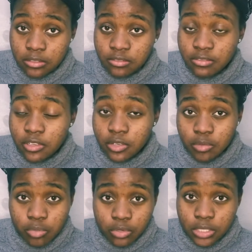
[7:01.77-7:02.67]
Very
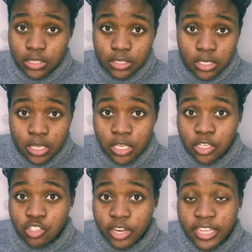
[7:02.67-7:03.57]
important.
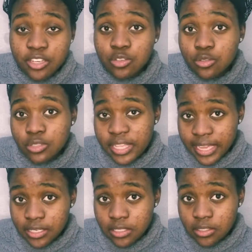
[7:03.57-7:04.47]
Try and use
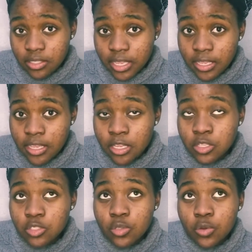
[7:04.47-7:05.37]
that. Okay,
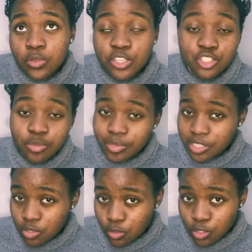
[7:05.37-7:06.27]
so there should be a
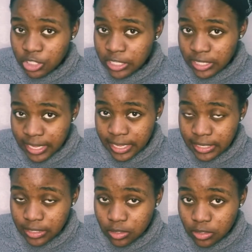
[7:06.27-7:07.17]
solution at the
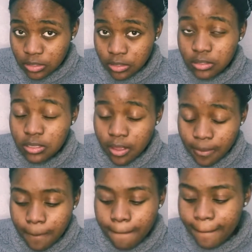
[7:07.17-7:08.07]
end. Yeah.
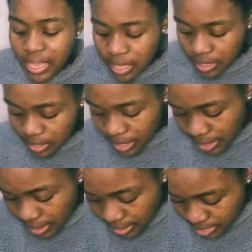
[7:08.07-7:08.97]
Okay,
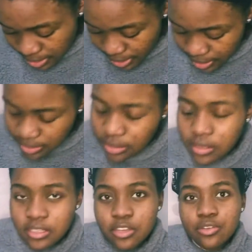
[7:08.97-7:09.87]
and then
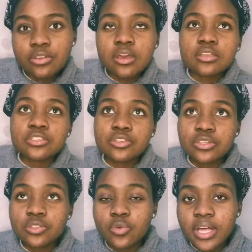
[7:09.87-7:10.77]
they could ask you
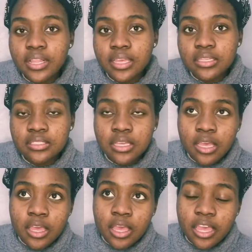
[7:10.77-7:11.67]
as well is,
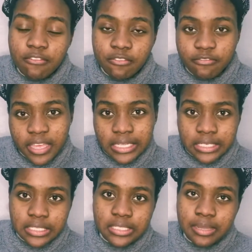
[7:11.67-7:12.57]
have you failed at
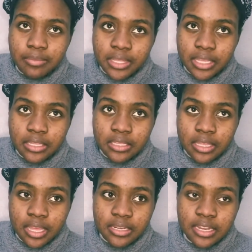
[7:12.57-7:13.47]
something
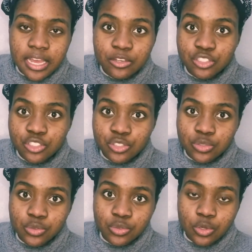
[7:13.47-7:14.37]
and how did
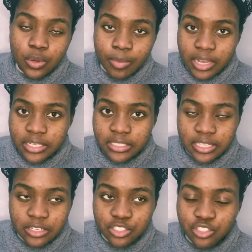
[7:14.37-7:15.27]
you go about it? How
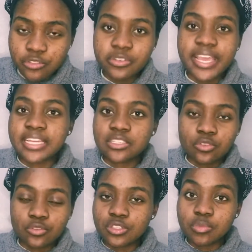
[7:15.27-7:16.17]
did you react or
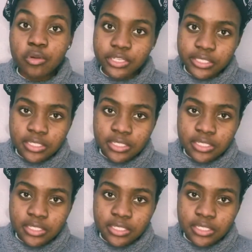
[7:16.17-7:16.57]
respond?